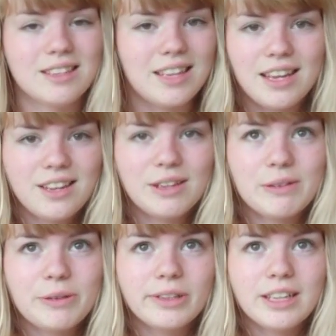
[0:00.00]
See,
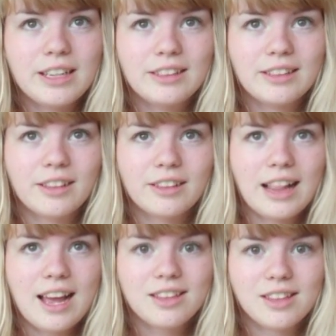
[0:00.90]
you're already
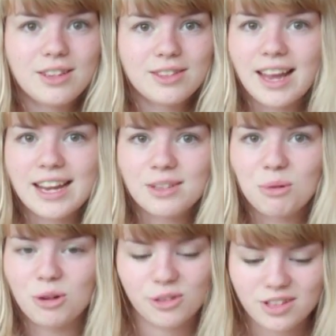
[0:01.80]
glad that you stayed to
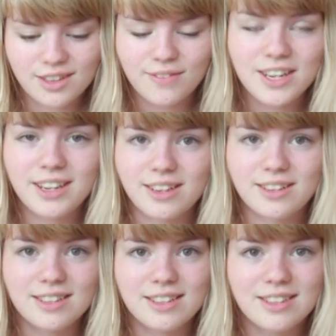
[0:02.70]
watch this
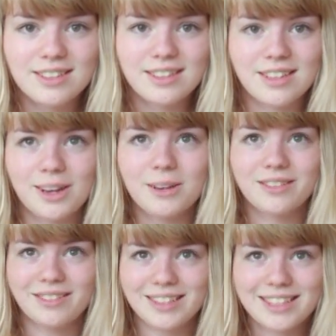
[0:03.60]
video because, you
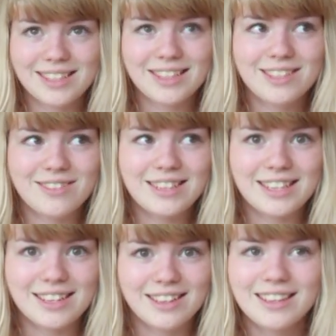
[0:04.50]
know, it's it's
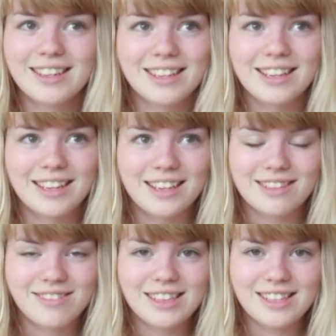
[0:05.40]
really
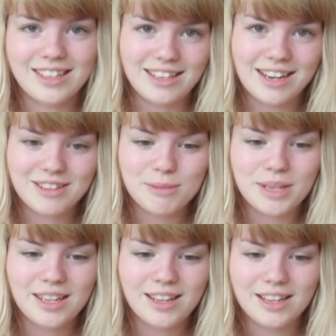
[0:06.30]
it's really turned out to
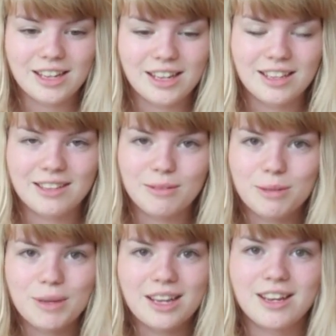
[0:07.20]
be
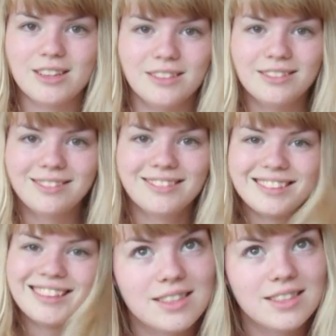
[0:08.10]
to be a good one.
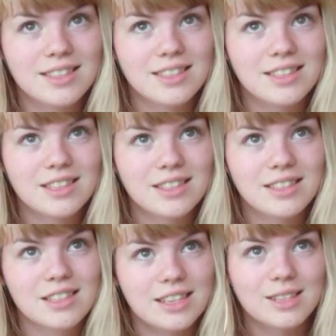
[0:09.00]
This
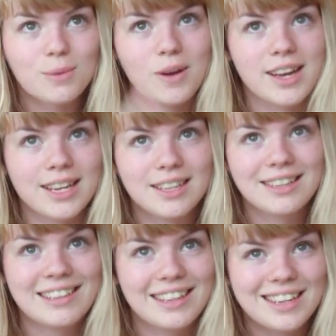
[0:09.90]
is why
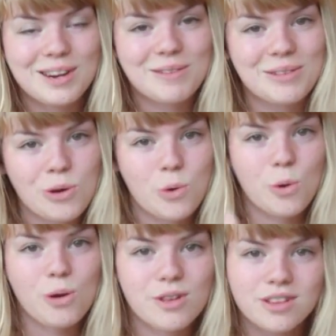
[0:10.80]
I don't
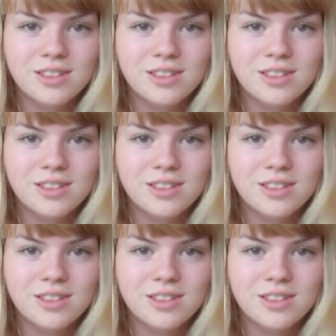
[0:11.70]
talk